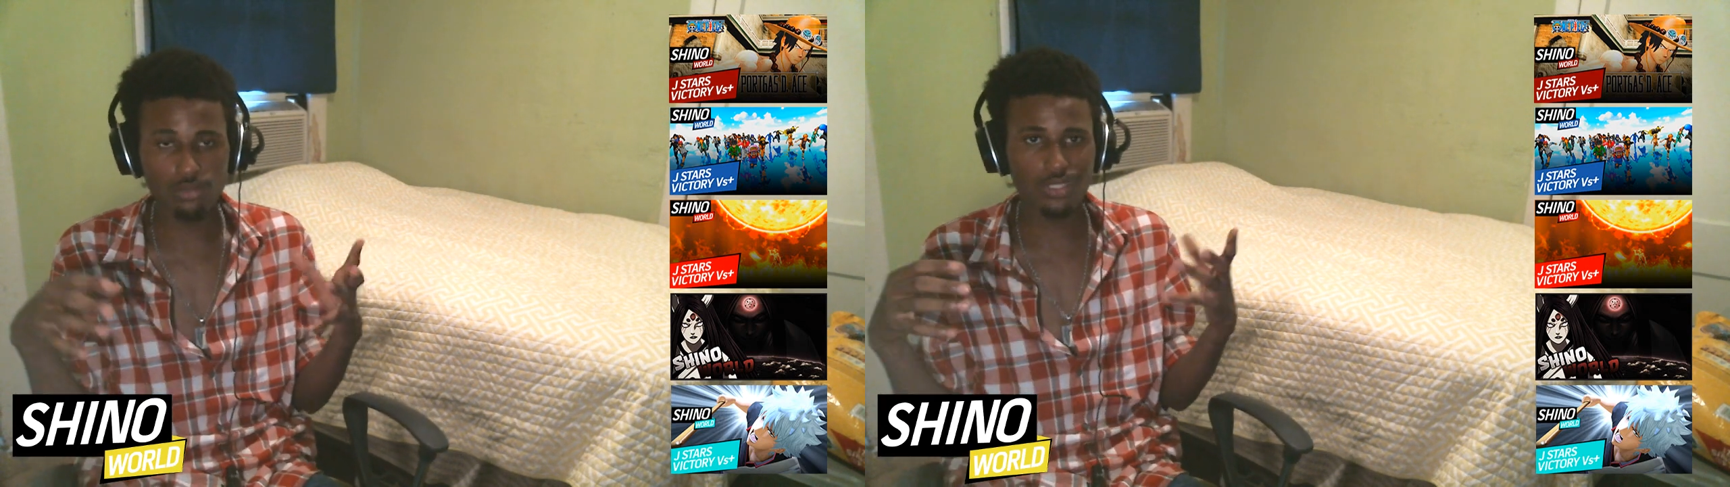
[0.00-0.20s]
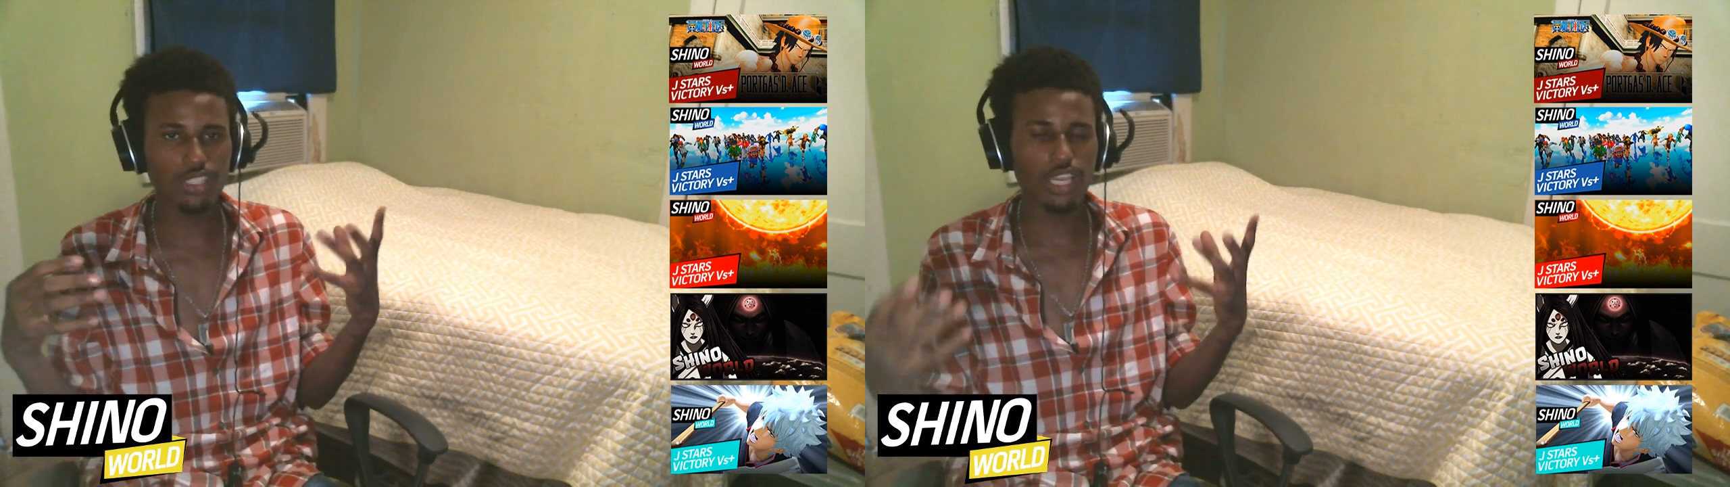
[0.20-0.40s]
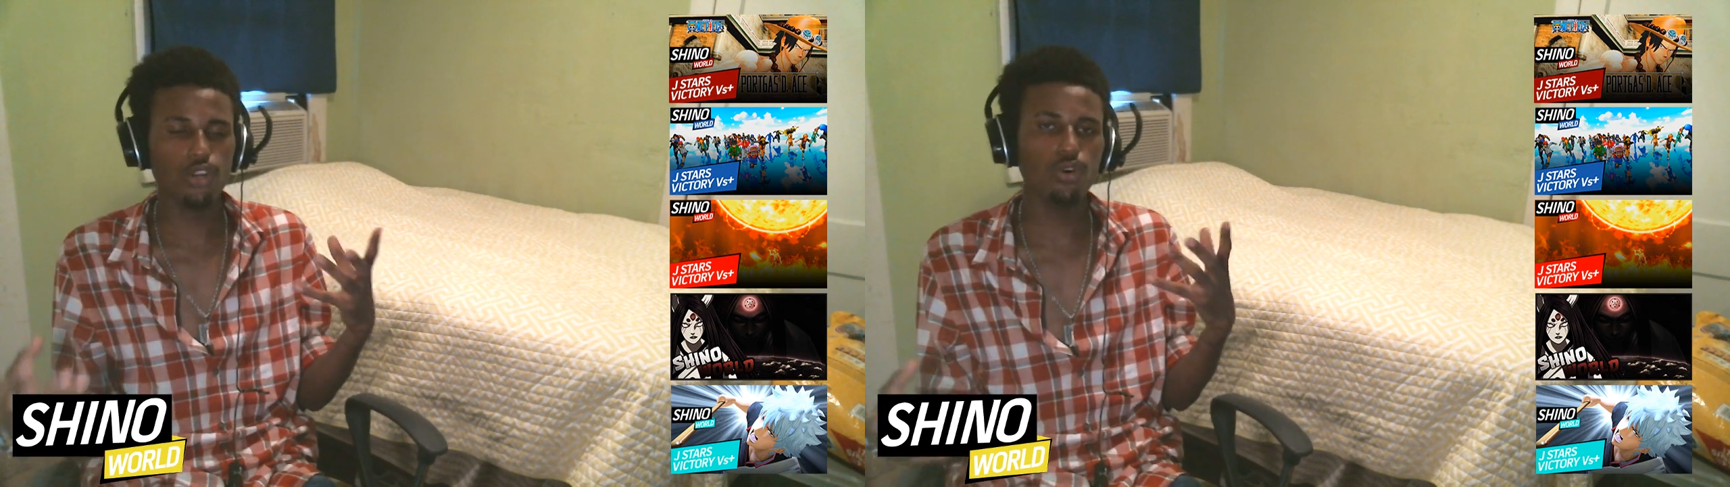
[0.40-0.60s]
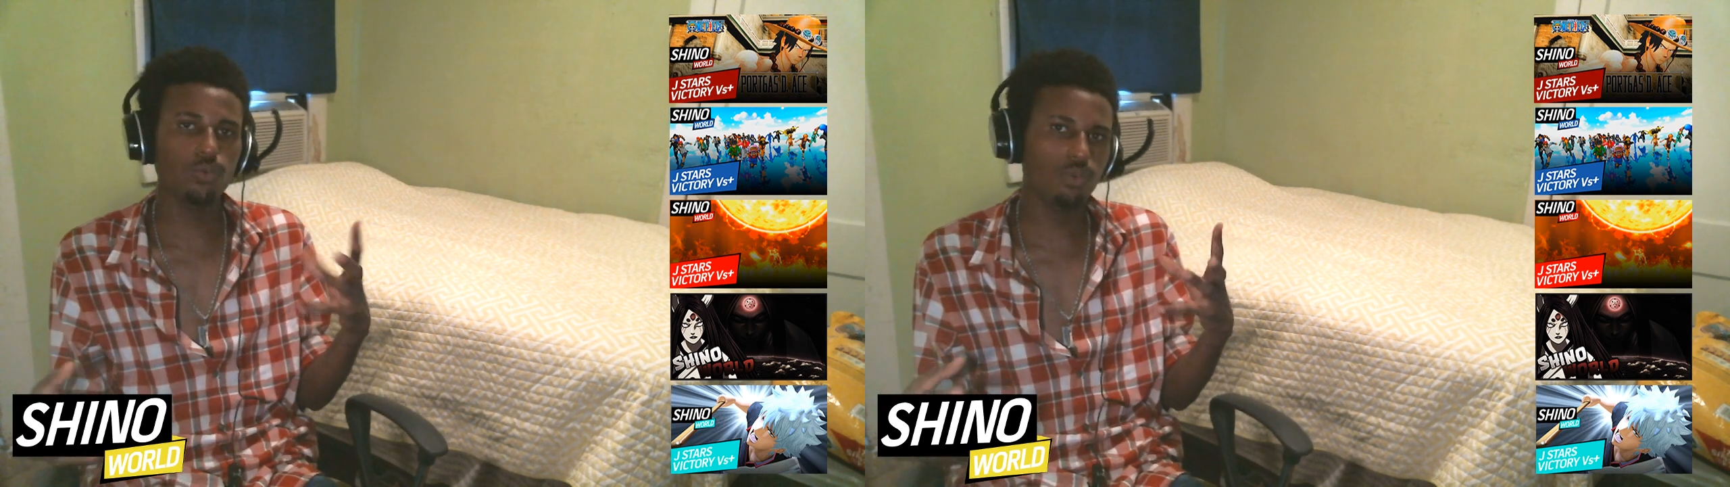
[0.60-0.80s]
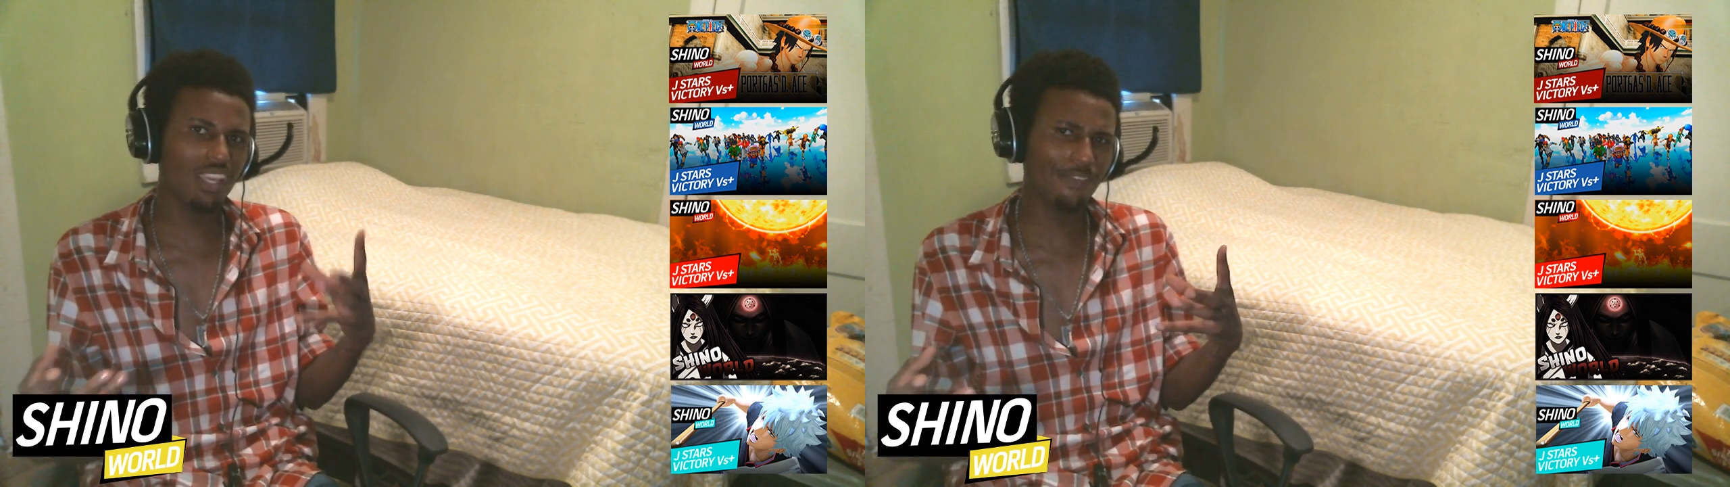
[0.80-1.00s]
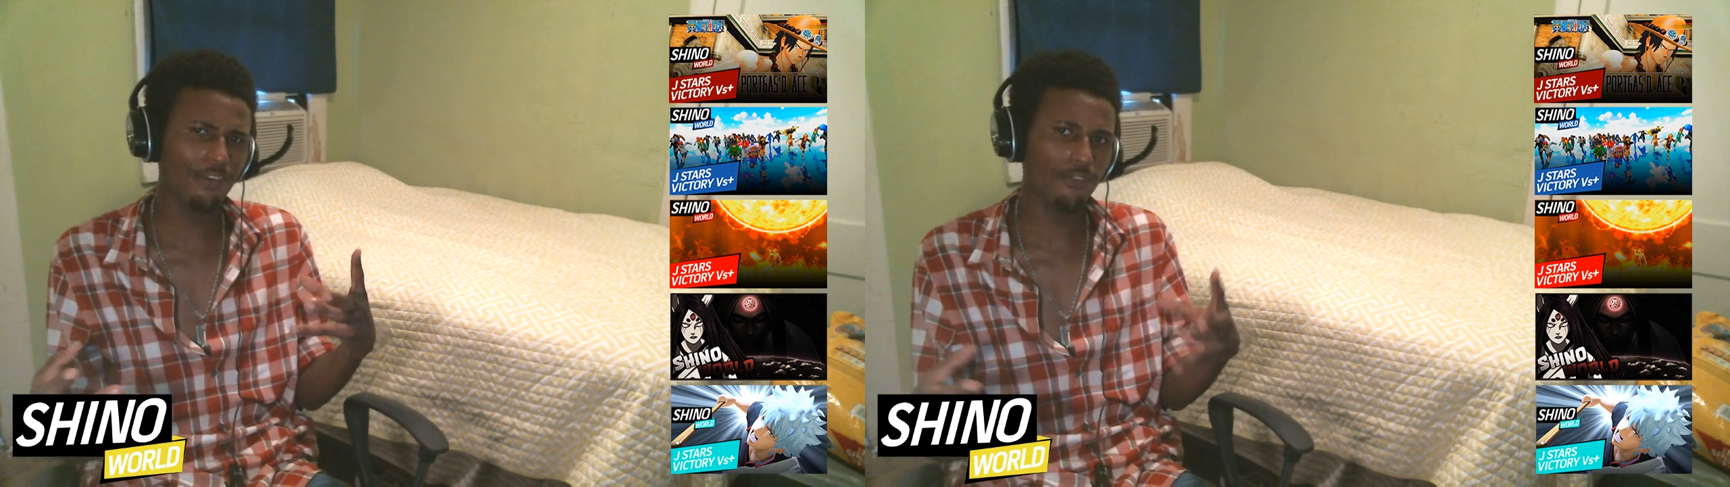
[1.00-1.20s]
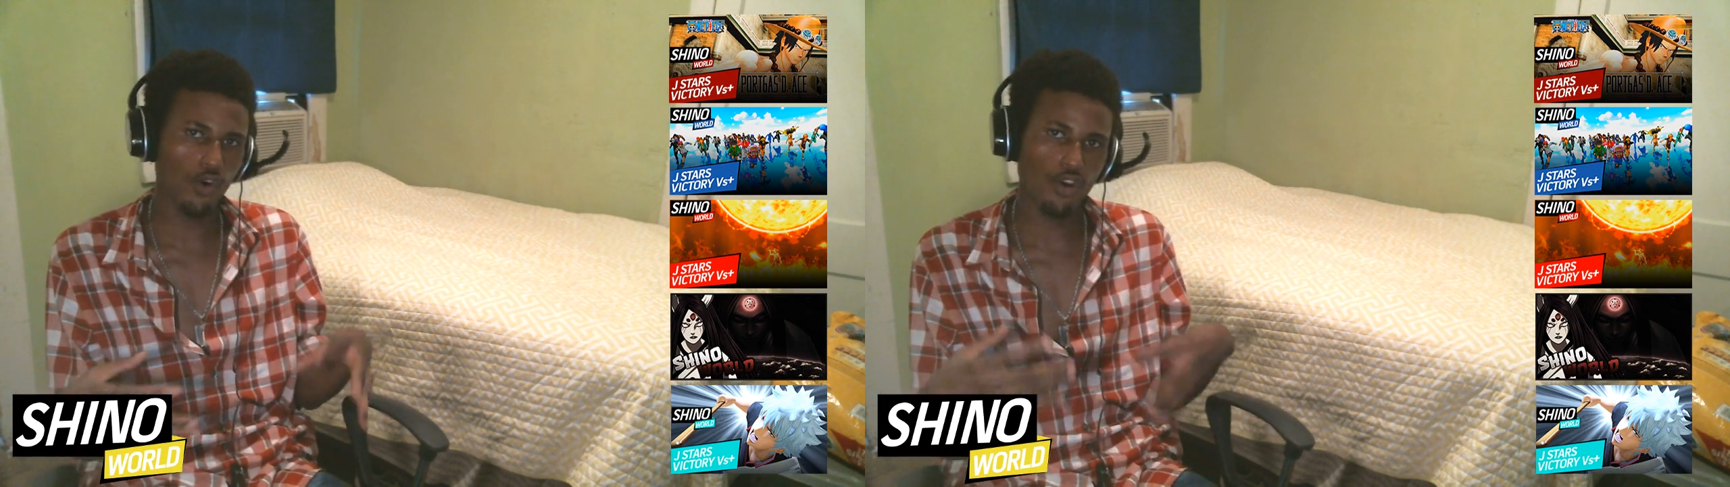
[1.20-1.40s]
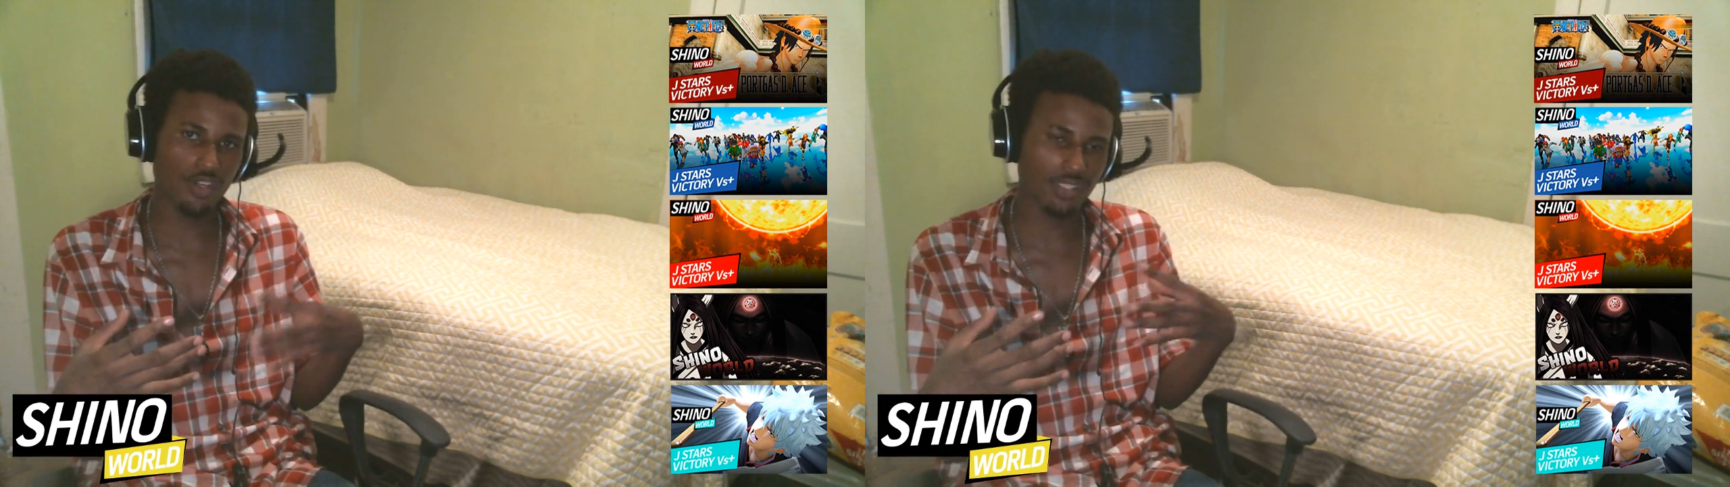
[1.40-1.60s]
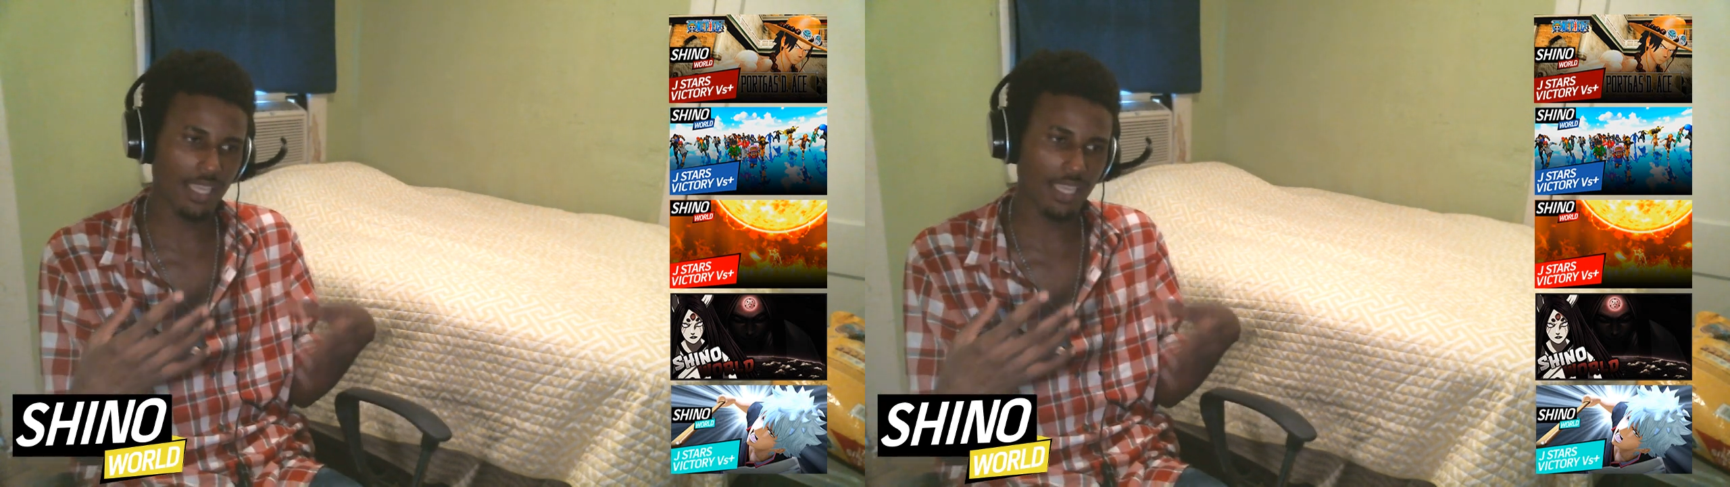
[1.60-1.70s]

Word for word: the channel and for us,